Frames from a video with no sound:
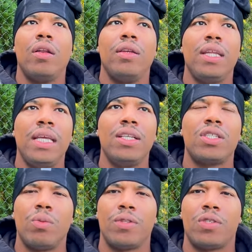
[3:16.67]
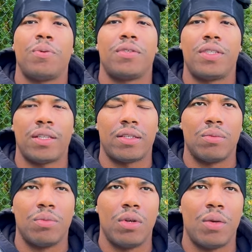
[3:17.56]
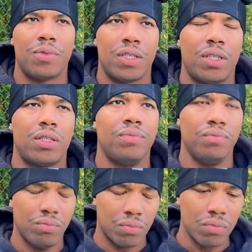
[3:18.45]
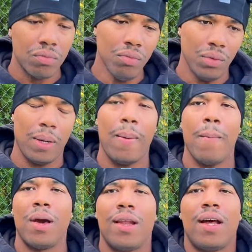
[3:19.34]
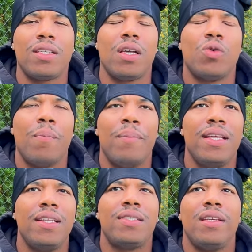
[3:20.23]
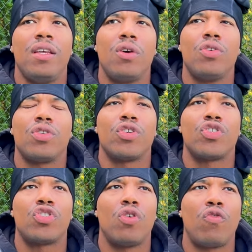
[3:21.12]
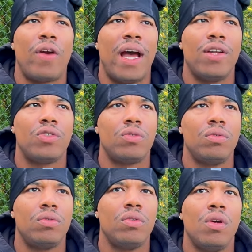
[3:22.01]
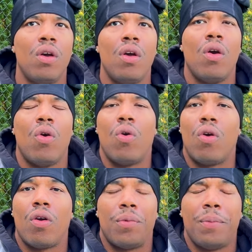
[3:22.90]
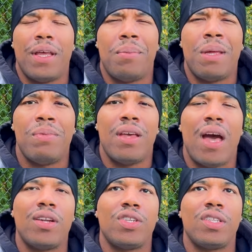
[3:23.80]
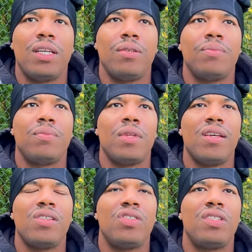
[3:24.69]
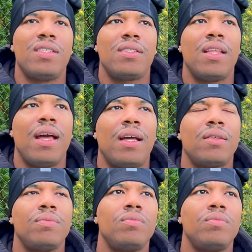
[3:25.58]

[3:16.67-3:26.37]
need someone to protect them. You know what I'm saying? But a lot of times when men's egos are so fragile or the man may be out of shape, it's just that